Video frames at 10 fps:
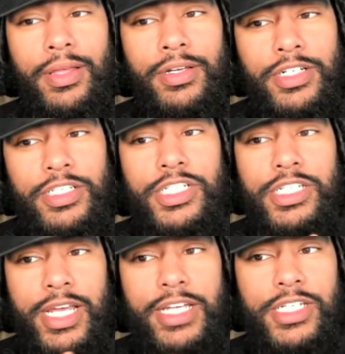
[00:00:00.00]
Because she
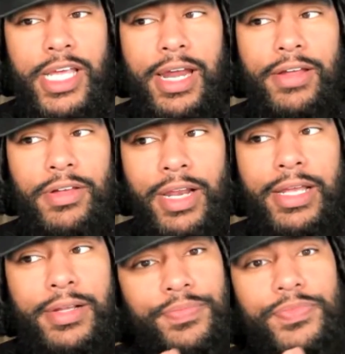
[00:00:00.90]
said she had
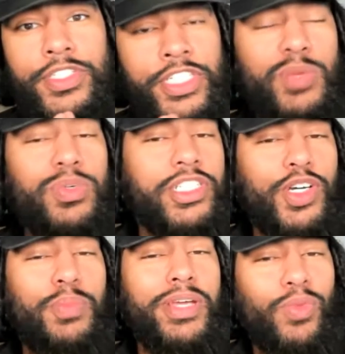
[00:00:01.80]
she would still
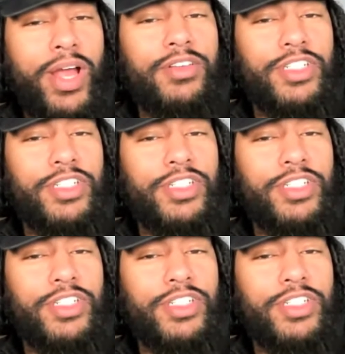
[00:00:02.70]
be around.